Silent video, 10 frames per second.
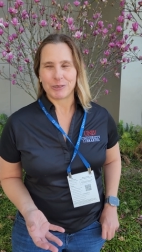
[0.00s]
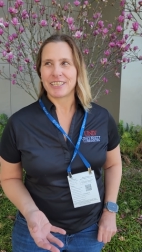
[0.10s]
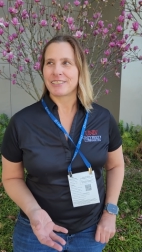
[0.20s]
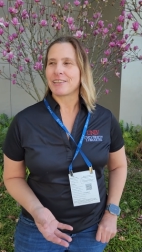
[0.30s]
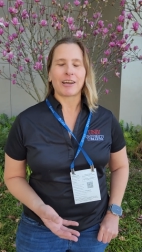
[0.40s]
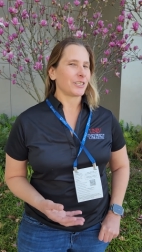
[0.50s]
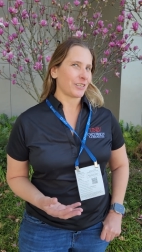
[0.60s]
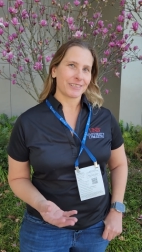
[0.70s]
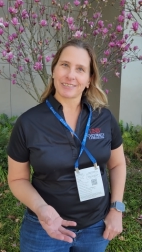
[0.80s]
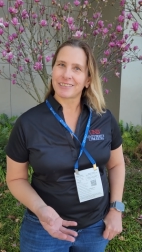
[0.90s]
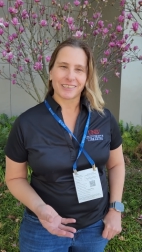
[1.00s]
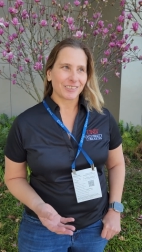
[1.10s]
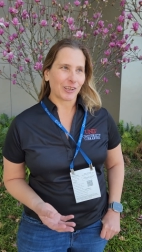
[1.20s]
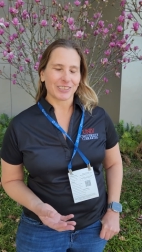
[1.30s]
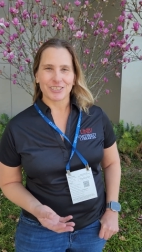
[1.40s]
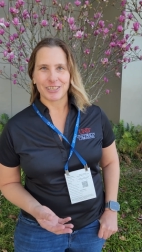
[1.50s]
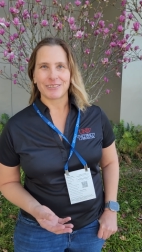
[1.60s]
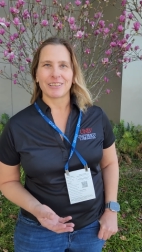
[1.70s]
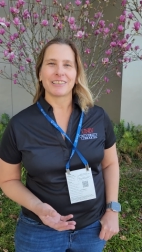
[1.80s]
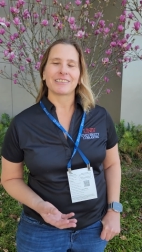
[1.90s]
It's not just a technology
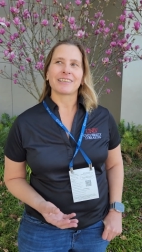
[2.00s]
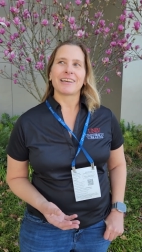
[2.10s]
thing